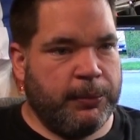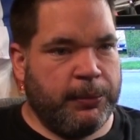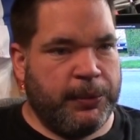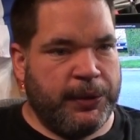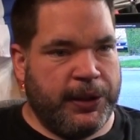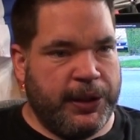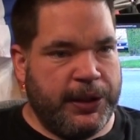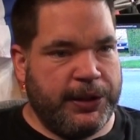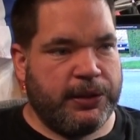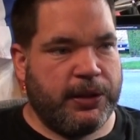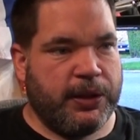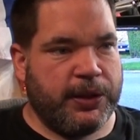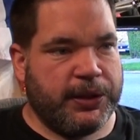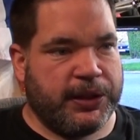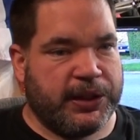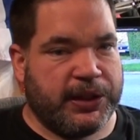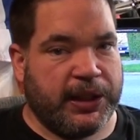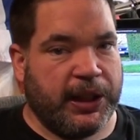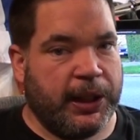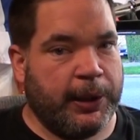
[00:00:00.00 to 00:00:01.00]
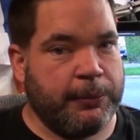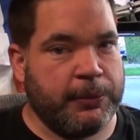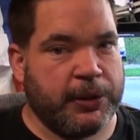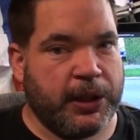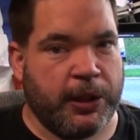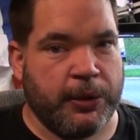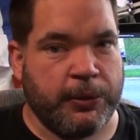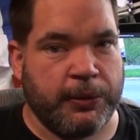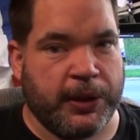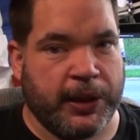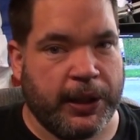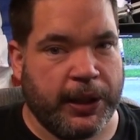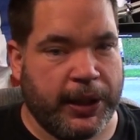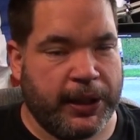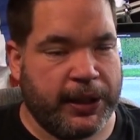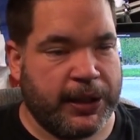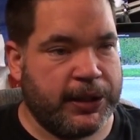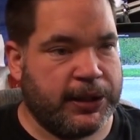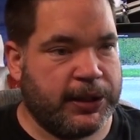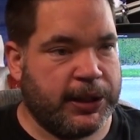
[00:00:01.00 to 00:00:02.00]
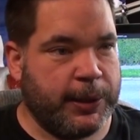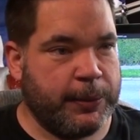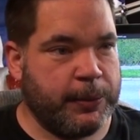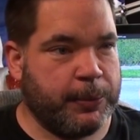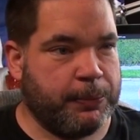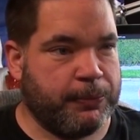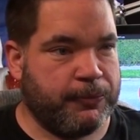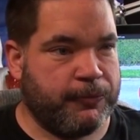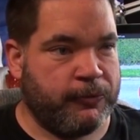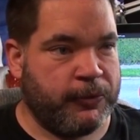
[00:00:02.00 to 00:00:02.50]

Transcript: But these lights seemed okay, and they seemed